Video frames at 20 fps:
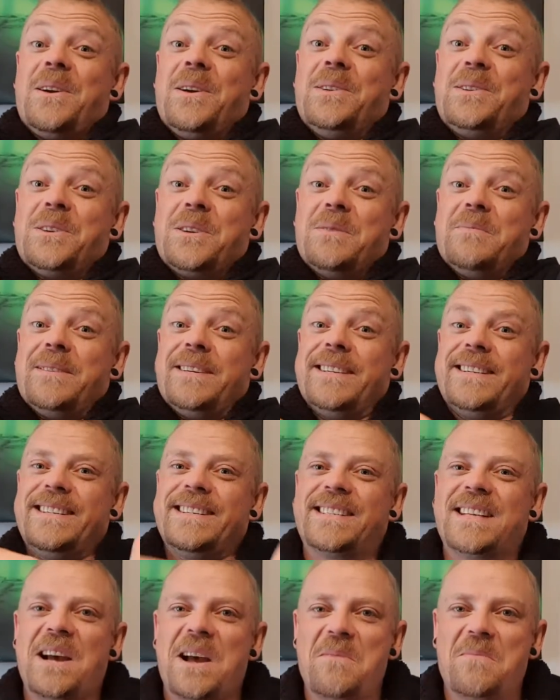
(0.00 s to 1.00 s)

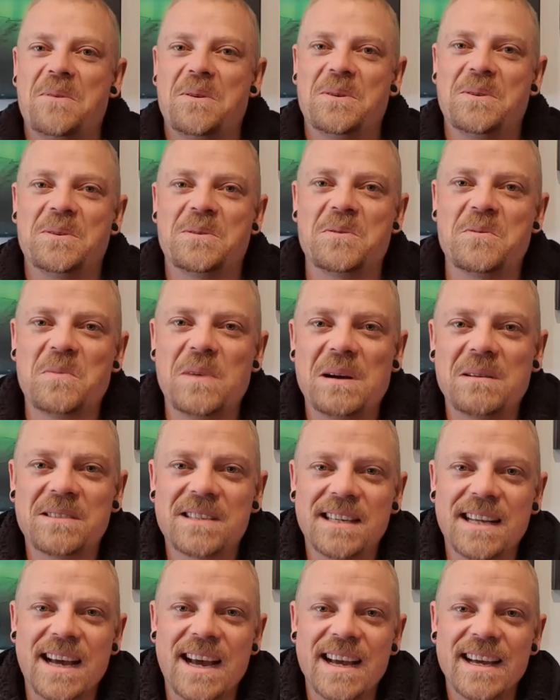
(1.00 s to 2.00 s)
YouTubers, I hope you're all doing well
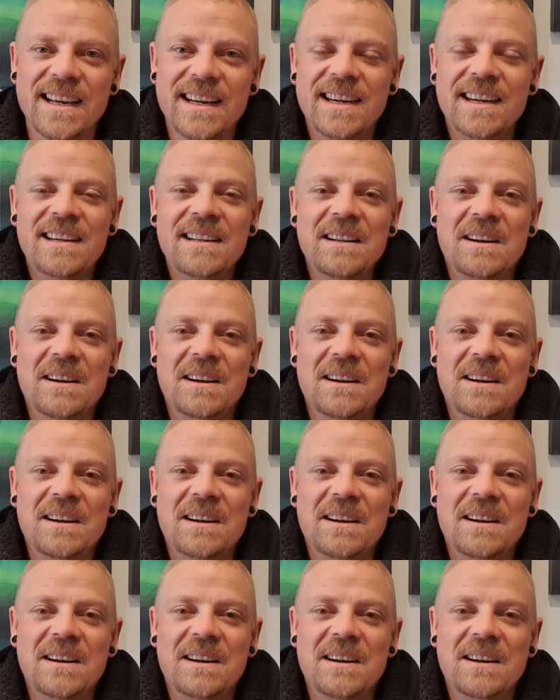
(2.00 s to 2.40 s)
today.